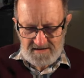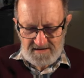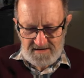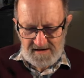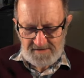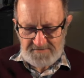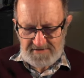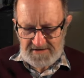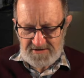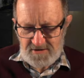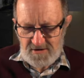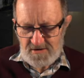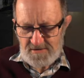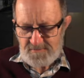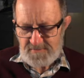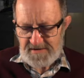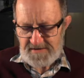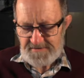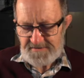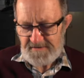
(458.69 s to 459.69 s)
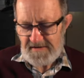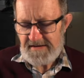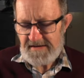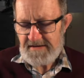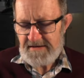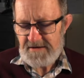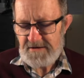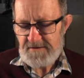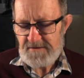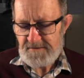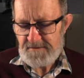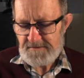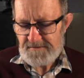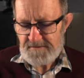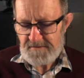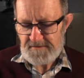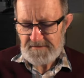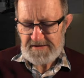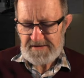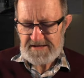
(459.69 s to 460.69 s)
Loving God, we thank you
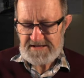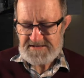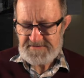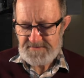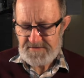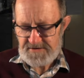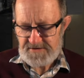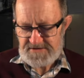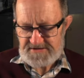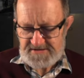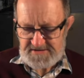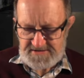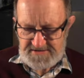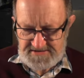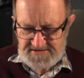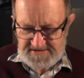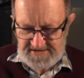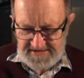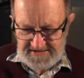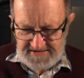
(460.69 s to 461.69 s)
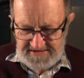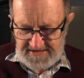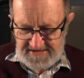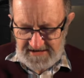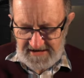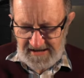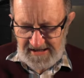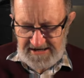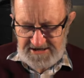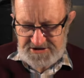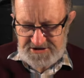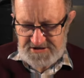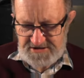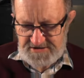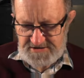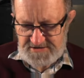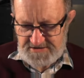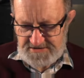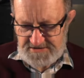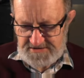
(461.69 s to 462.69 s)
for these verses in
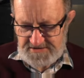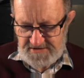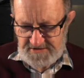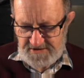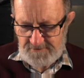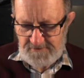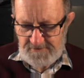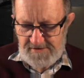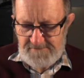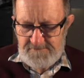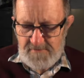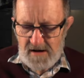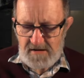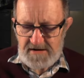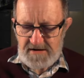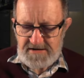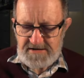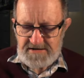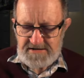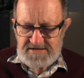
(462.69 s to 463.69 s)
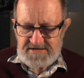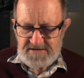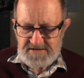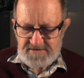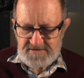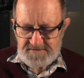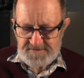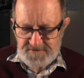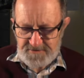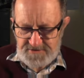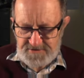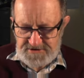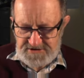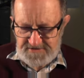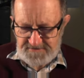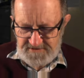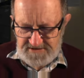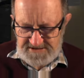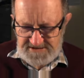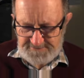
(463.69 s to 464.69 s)
Galatians that remind us of the fruits
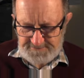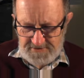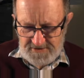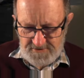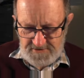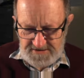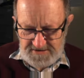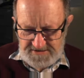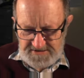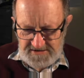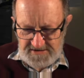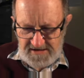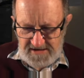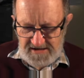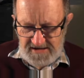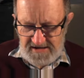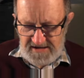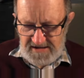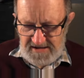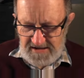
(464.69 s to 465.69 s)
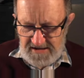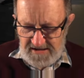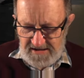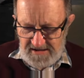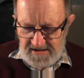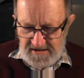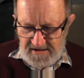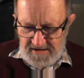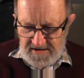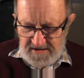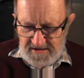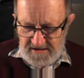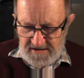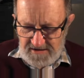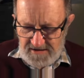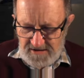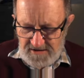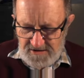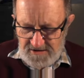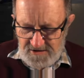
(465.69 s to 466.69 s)
of the Spirit.
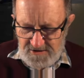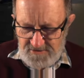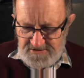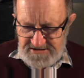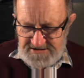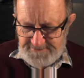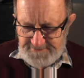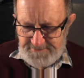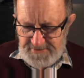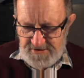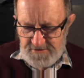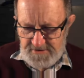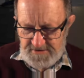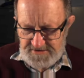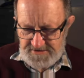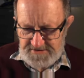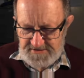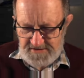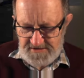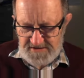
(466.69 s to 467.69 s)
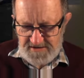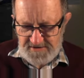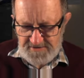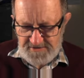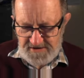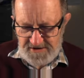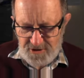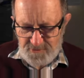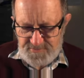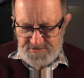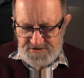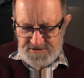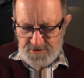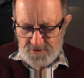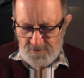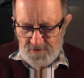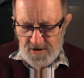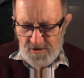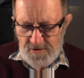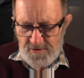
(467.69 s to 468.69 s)
Your Spirit that helps
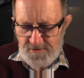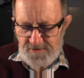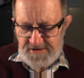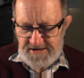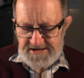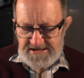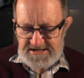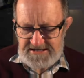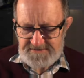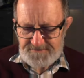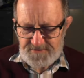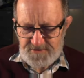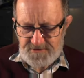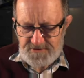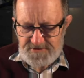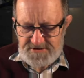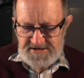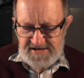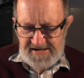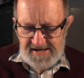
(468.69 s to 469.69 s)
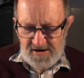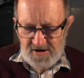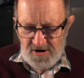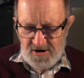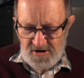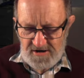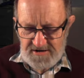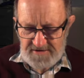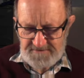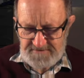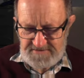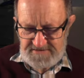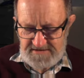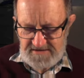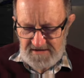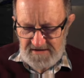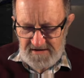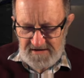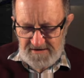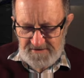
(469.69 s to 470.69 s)
grow these fruits in our lives,
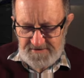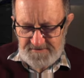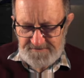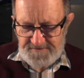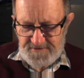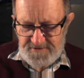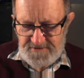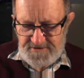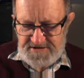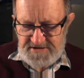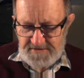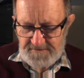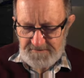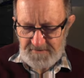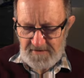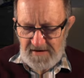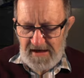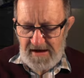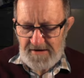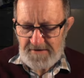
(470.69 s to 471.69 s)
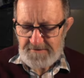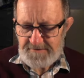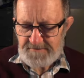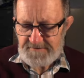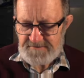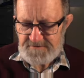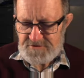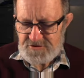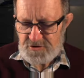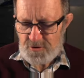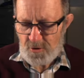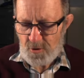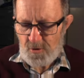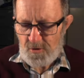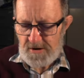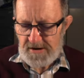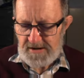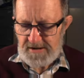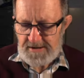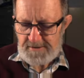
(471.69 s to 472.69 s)
the fruits of love,
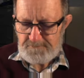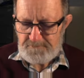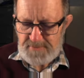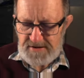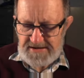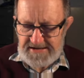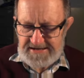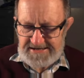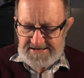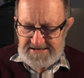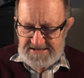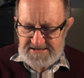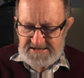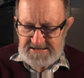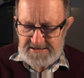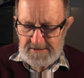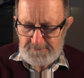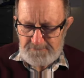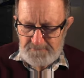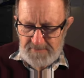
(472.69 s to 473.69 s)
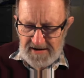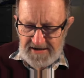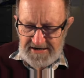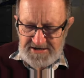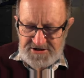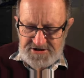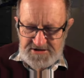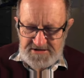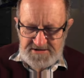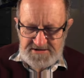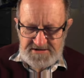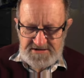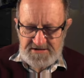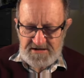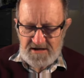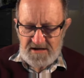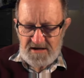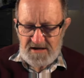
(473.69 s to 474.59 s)
joy, peace, patience,